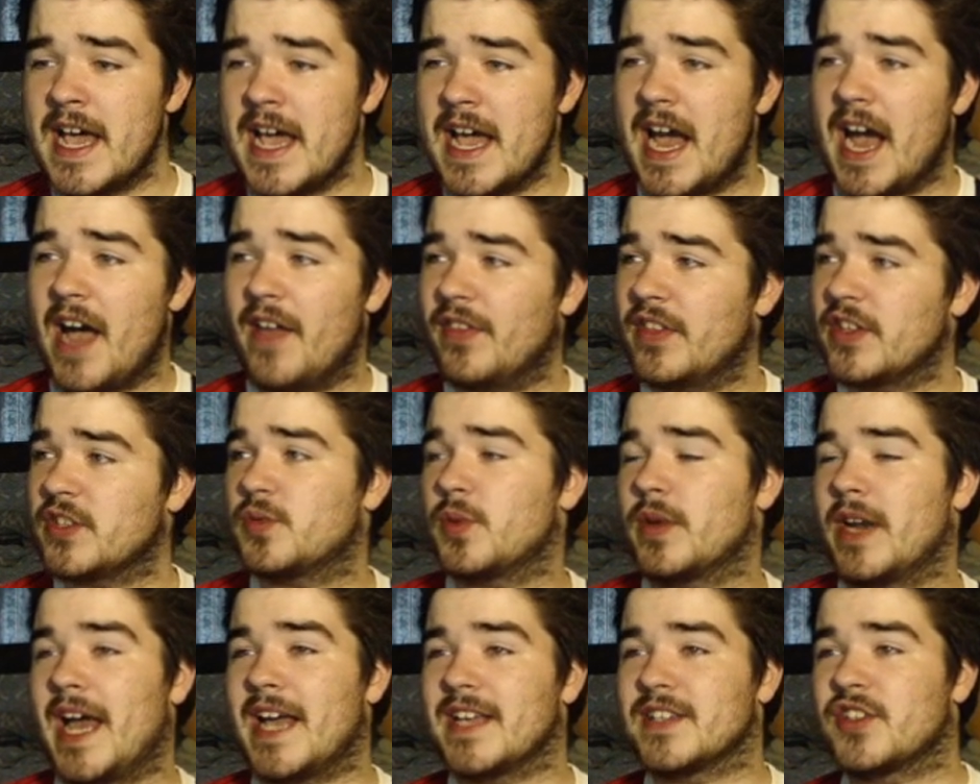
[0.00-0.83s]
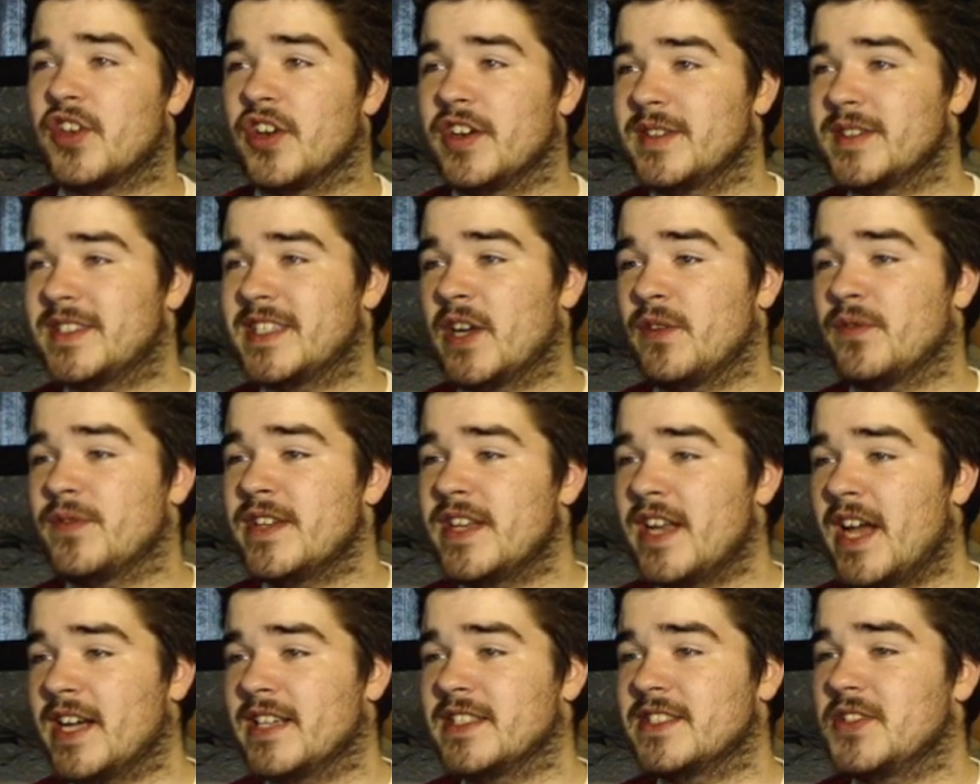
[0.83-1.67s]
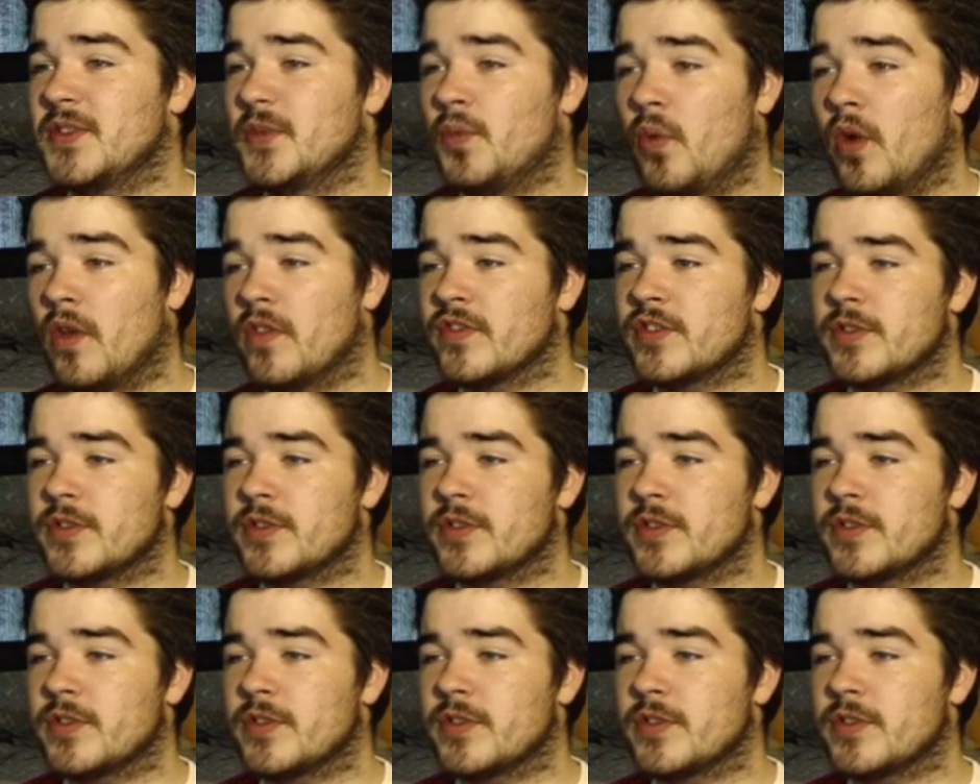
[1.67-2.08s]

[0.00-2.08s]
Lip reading: And this one has got itself 91.